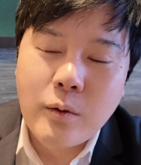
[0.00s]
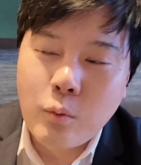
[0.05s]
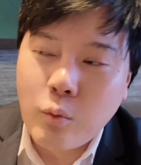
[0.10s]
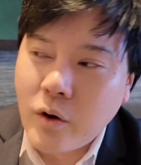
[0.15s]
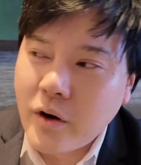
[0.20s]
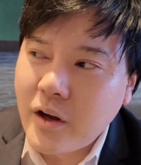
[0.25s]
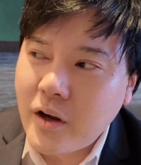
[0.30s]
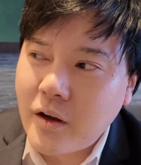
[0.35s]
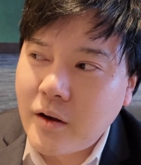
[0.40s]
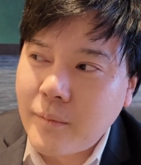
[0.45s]

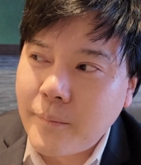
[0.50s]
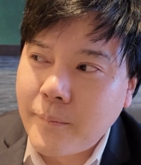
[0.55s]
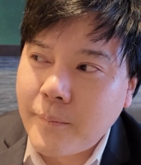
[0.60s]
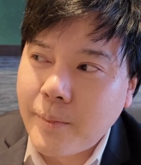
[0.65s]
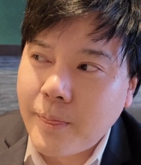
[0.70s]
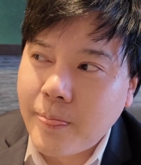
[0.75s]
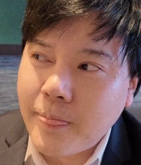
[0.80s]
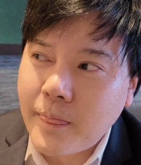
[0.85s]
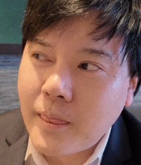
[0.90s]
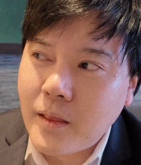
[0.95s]
What a
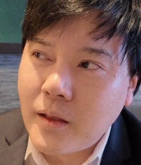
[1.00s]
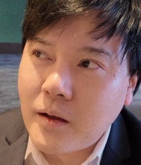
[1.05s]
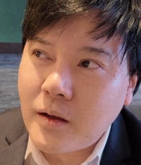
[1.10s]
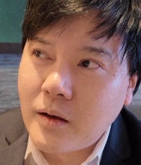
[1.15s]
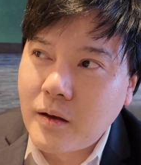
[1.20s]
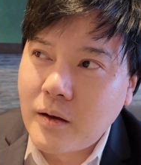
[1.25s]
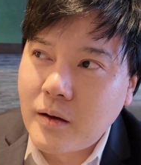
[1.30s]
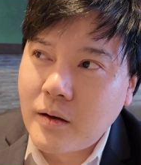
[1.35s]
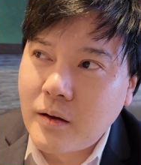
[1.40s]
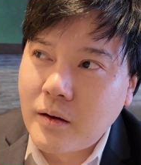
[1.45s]

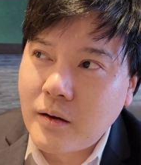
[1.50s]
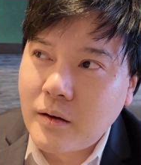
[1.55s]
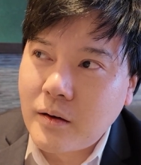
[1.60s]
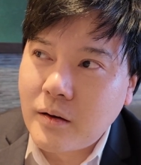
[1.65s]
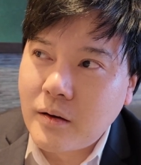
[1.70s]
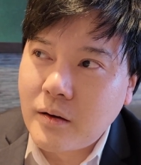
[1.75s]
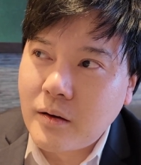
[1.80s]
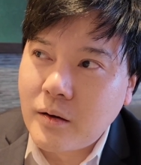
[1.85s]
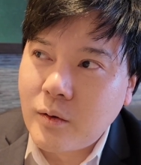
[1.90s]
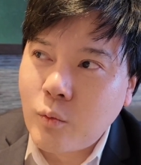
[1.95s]

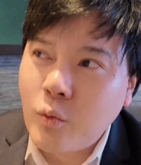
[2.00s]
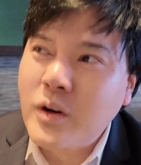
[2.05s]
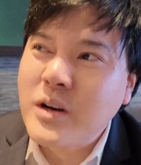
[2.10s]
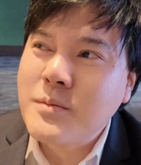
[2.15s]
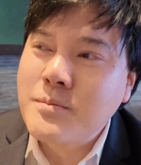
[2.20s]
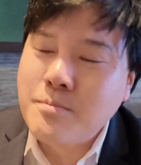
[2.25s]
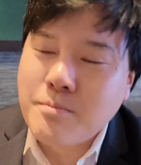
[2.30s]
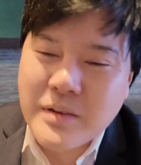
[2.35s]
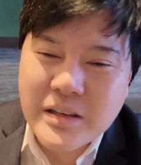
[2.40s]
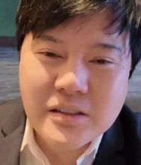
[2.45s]

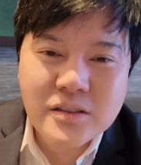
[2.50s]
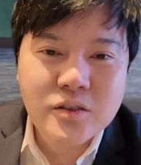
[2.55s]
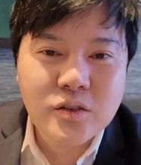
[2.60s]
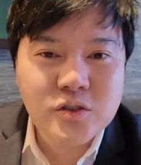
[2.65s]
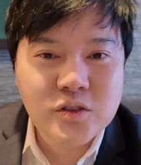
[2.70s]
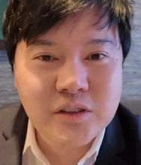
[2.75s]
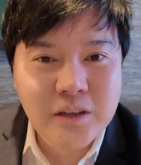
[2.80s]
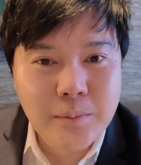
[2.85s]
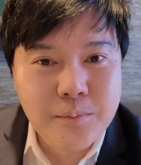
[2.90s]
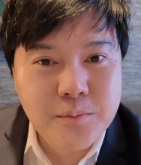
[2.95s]

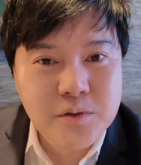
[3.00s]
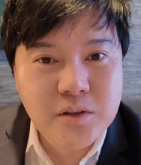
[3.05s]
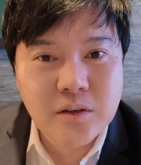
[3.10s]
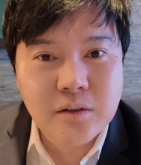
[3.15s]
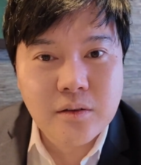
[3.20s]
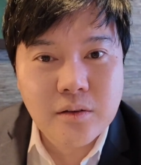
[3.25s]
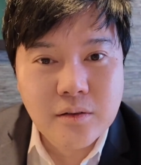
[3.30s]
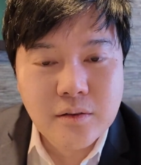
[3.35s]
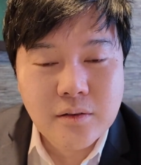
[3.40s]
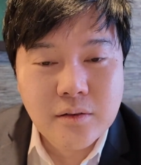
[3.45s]

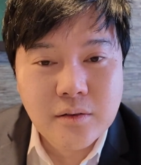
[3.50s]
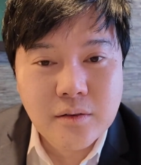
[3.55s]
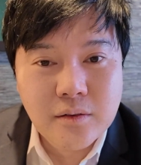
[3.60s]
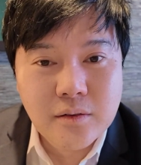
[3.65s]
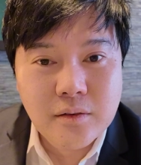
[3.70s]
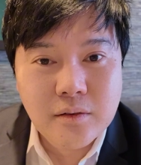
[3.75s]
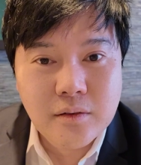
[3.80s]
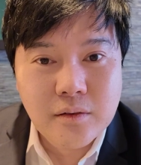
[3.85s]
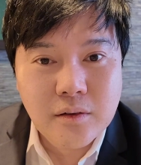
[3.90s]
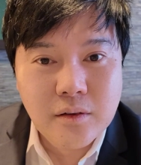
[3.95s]
misconception.
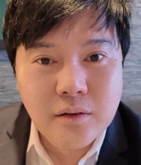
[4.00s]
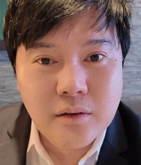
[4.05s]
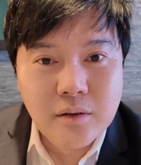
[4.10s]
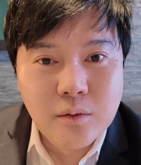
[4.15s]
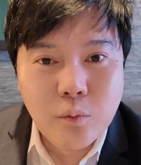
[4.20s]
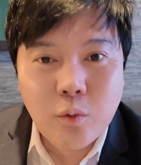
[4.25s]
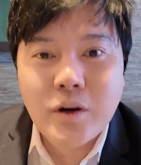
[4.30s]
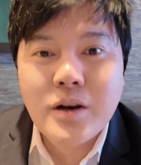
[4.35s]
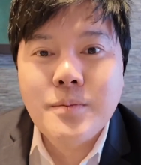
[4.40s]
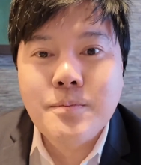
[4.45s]

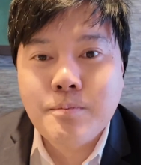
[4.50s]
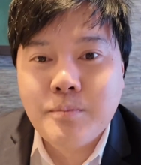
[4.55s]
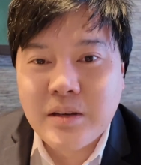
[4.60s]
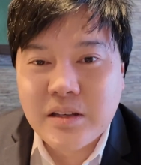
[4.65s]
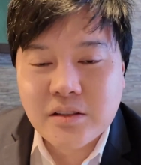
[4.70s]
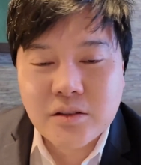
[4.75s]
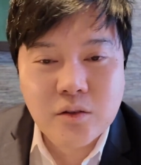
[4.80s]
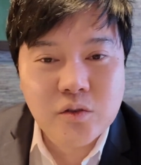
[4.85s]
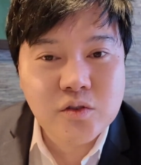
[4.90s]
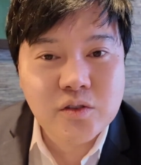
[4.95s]
What a
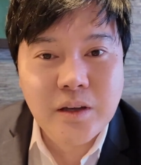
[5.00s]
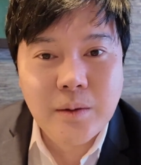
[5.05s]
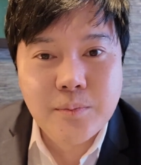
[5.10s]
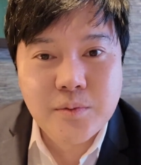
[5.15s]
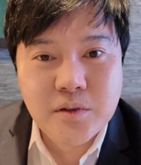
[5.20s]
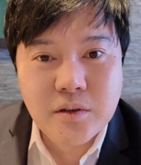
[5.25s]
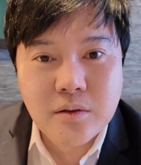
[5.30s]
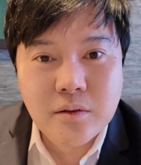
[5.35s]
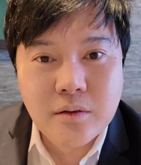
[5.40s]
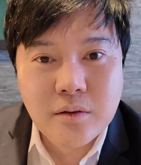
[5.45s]

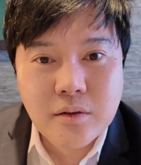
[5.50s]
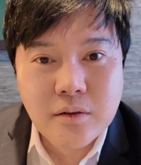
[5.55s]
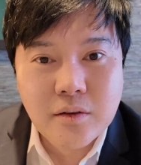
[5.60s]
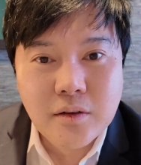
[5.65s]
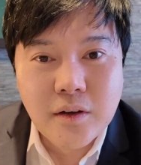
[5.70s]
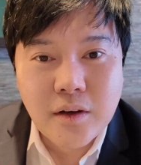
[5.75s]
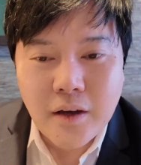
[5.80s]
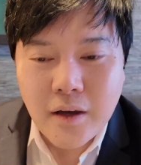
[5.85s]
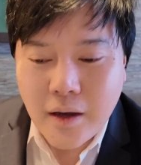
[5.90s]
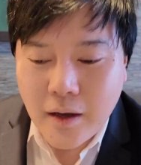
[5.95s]
misconception.
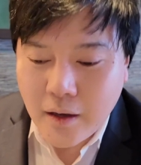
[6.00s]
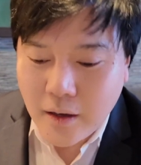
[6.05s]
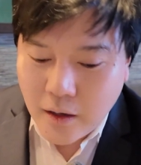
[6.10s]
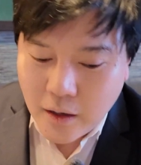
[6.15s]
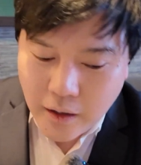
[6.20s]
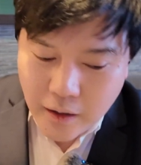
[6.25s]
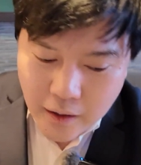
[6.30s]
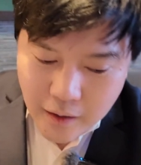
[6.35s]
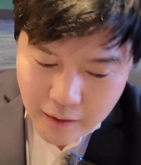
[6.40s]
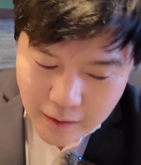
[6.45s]

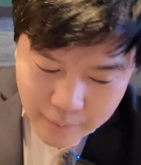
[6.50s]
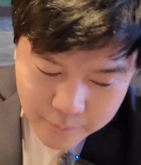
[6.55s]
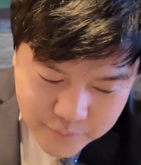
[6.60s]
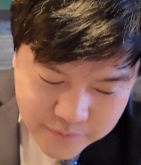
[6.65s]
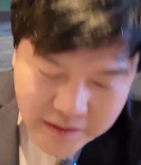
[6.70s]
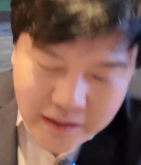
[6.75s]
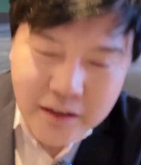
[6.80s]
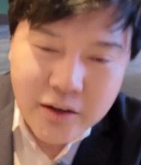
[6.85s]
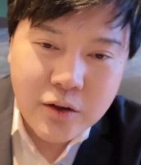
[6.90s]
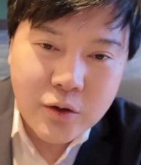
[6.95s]
I'm
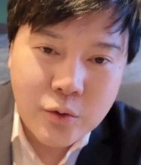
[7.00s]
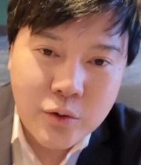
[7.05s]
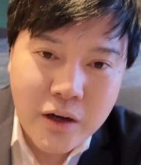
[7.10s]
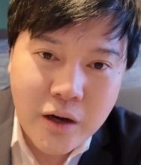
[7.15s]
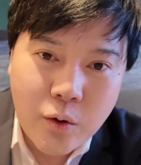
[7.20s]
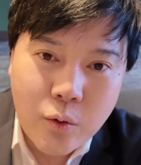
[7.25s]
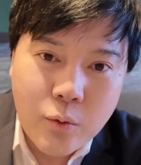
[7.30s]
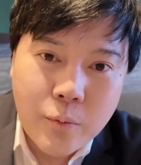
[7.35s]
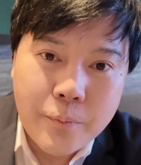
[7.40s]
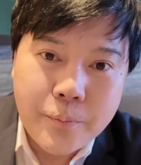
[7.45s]
telling you
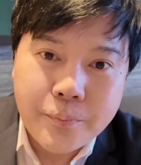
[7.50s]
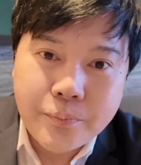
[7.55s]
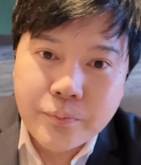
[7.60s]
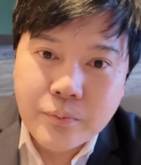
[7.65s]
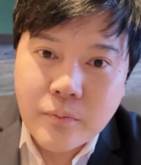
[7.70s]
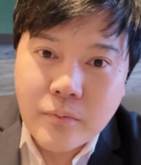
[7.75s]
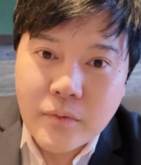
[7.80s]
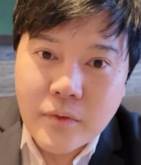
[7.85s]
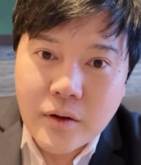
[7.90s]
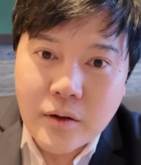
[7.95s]
now,
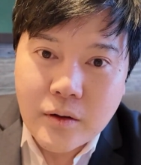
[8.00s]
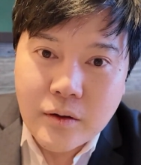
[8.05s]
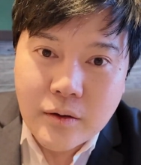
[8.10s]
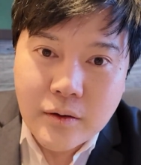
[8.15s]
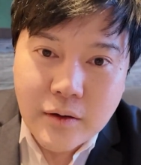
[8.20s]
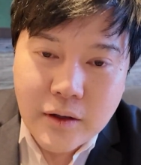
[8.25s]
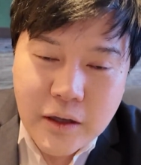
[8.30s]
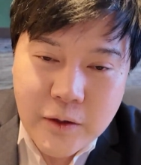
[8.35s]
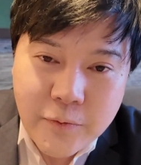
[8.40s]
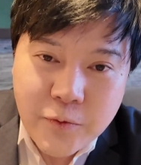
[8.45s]

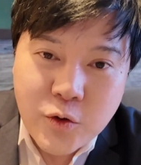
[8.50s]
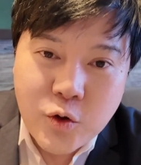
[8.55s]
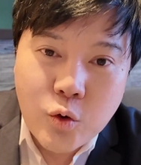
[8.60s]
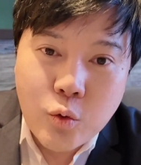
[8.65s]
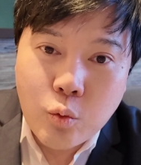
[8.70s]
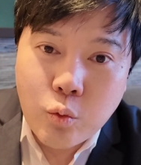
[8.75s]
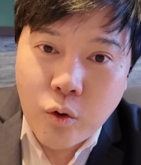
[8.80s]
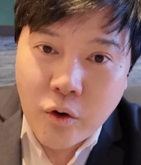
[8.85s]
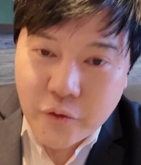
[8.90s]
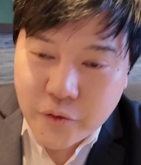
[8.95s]
if
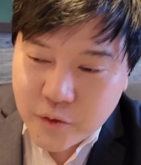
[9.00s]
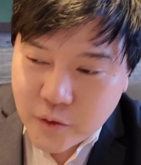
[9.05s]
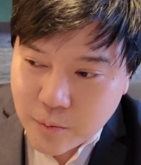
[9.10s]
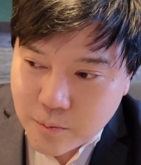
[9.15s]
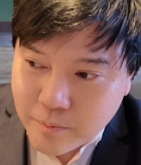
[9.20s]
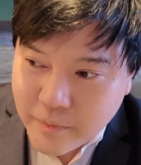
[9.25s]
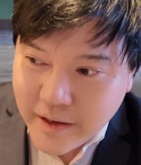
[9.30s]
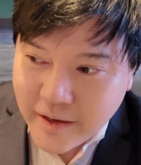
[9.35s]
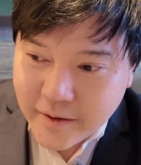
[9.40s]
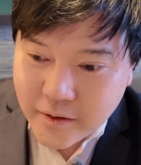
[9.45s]
you want
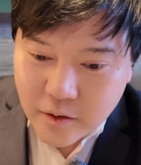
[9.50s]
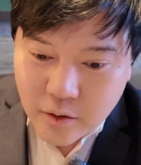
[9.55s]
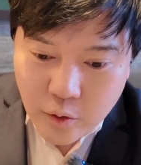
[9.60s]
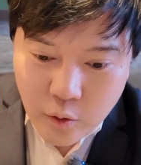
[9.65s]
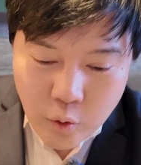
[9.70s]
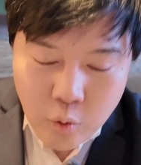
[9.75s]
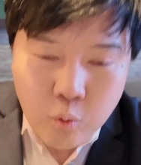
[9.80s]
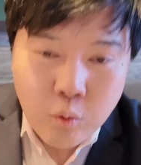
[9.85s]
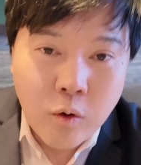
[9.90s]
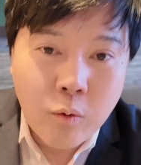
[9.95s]
to make
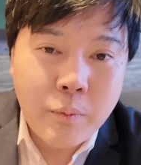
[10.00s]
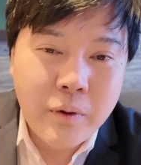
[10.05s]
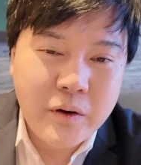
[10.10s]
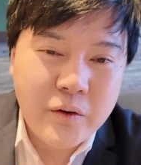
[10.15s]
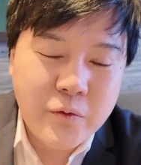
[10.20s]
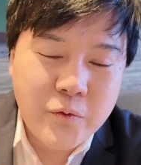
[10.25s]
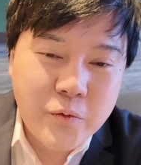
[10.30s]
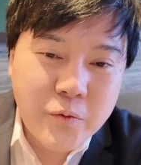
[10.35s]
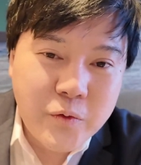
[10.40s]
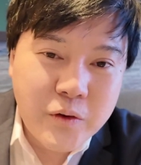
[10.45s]
a
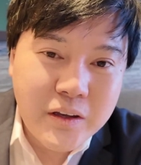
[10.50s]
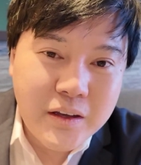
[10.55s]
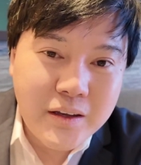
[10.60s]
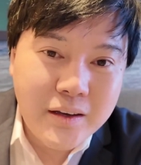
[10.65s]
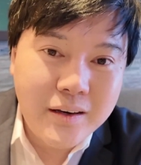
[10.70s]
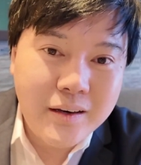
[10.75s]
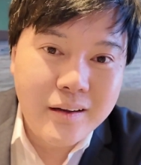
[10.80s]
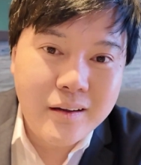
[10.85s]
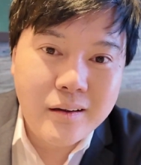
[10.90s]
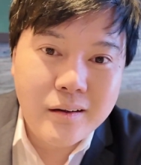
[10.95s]
woman
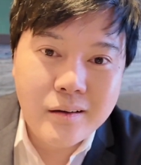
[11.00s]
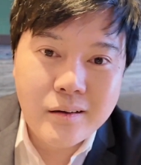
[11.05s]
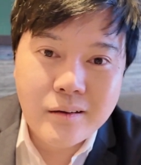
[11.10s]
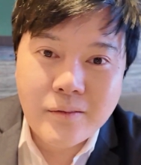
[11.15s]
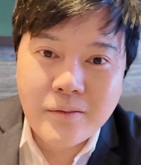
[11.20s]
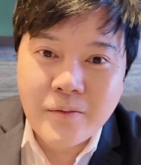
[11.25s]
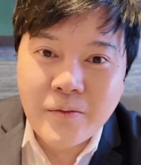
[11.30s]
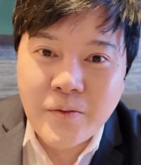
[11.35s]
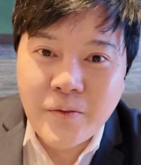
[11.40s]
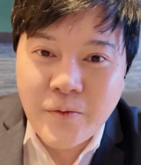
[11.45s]
feel
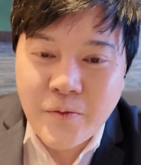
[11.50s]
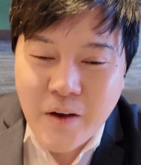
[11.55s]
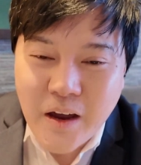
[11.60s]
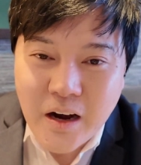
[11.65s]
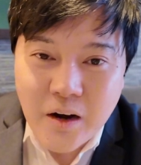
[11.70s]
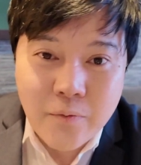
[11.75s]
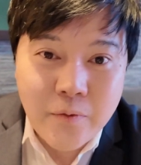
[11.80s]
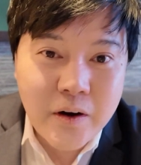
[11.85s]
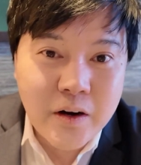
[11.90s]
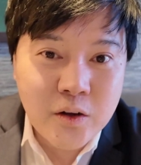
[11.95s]

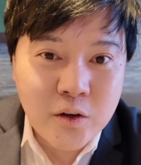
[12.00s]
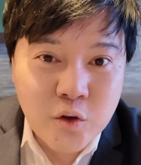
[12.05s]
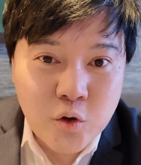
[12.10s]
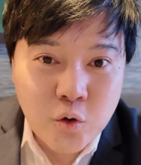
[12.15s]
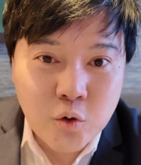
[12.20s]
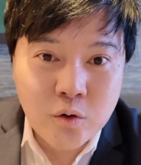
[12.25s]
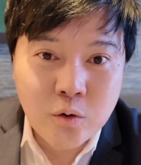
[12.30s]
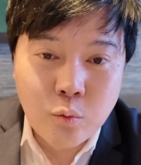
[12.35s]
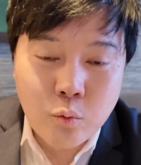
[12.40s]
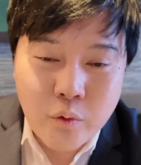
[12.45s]
very, very
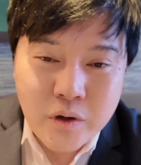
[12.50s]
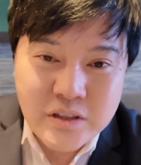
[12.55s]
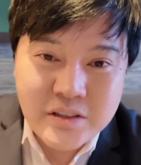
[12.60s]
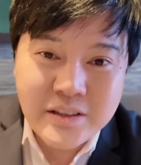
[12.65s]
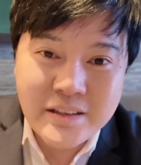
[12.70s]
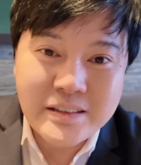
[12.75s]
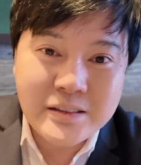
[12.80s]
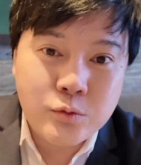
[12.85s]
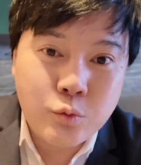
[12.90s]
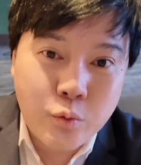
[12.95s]
good when
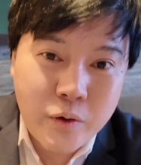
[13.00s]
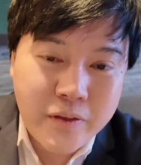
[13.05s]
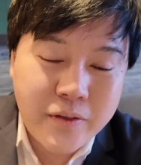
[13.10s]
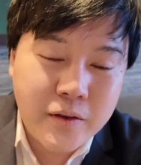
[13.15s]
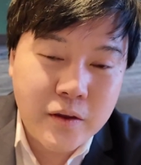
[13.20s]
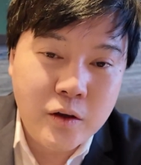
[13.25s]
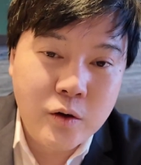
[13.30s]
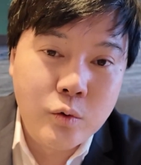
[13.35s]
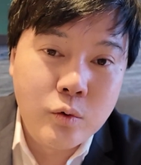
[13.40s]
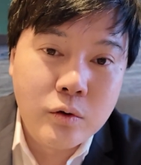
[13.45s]
she's
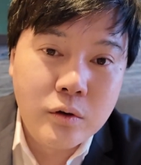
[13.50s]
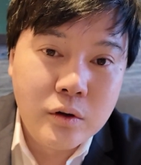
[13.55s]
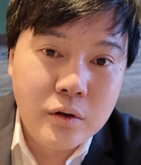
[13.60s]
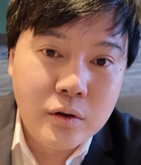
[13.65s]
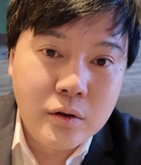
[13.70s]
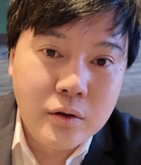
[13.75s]
with you,